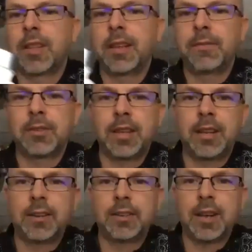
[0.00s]
glyphosate
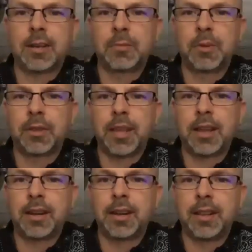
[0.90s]
and talks about
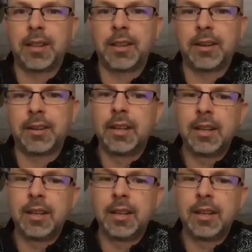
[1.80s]
that in their